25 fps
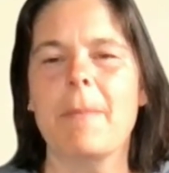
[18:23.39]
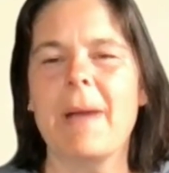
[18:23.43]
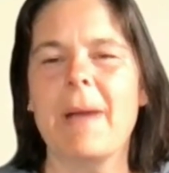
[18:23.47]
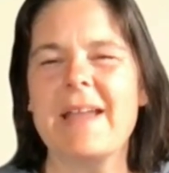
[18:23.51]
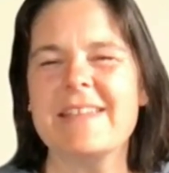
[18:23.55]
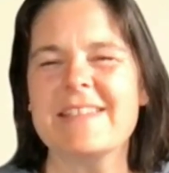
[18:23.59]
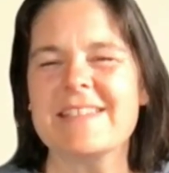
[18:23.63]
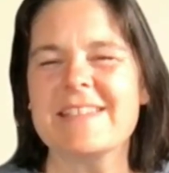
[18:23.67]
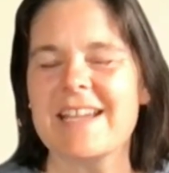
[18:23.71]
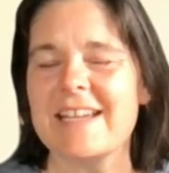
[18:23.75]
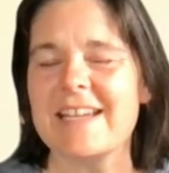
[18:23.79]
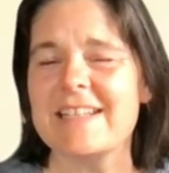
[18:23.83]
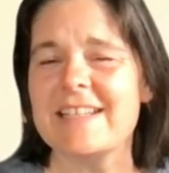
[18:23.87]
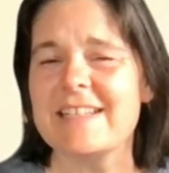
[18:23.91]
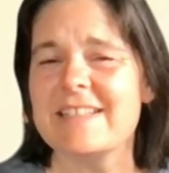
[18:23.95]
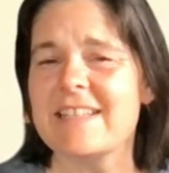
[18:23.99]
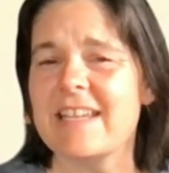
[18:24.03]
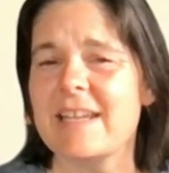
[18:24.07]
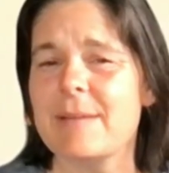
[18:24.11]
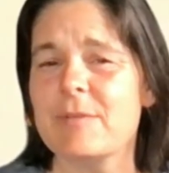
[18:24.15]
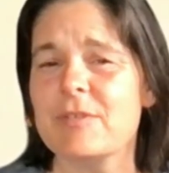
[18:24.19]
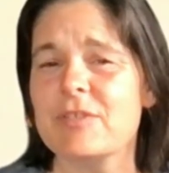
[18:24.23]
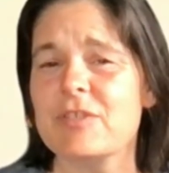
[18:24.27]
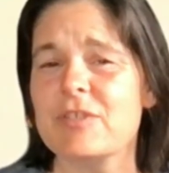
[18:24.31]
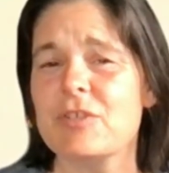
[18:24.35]
My sign-in
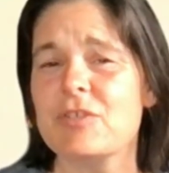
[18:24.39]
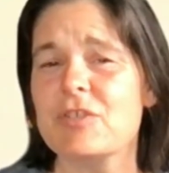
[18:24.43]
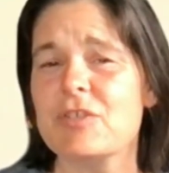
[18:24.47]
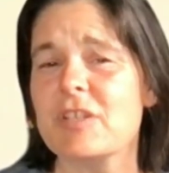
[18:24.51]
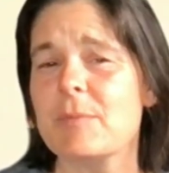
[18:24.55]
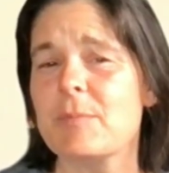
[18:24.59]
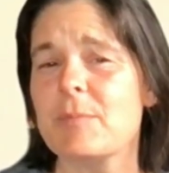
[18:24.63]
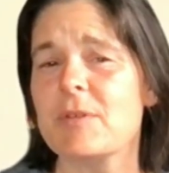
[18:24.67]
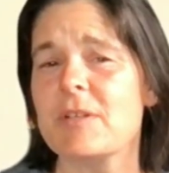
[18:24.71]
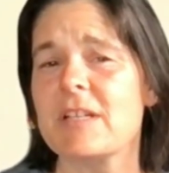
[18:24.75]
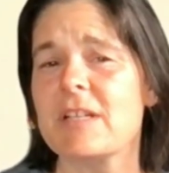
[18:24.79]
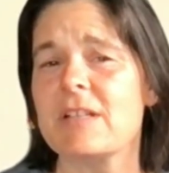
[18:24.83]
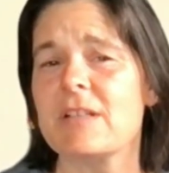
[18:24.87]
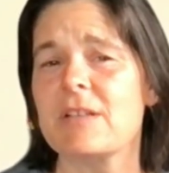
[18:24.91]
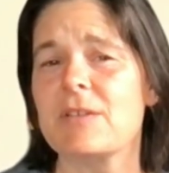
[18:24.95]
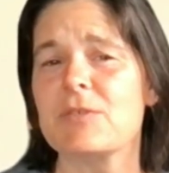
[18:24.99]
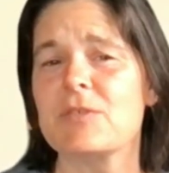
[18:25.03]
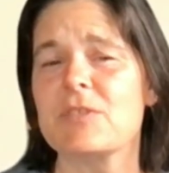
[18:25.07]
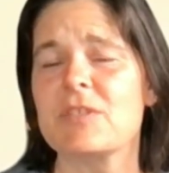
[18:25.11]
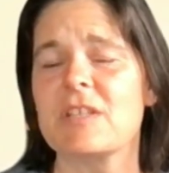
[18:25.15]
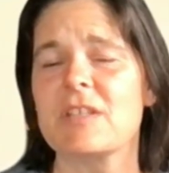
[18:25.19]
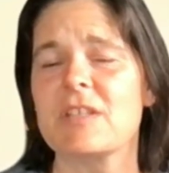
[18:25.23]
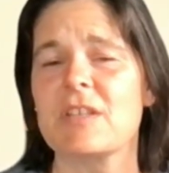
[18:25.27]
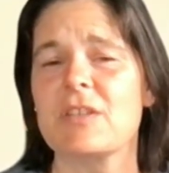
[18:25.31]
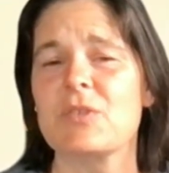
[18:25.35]
table is usually pretty
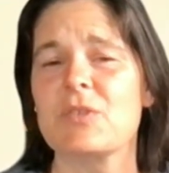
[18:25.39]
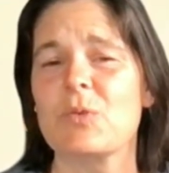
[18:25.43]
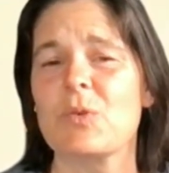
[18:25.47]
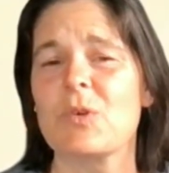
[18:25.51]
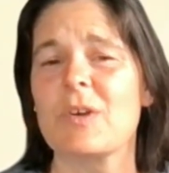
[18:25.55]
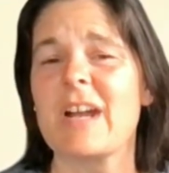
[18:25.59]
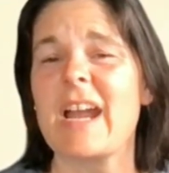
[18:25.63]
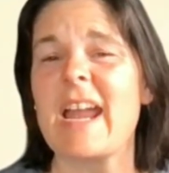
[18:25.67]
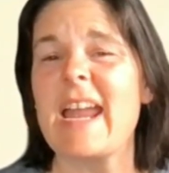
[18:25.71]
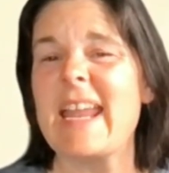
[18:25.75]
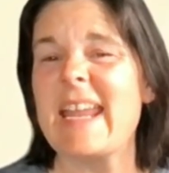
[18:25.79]
close to the door.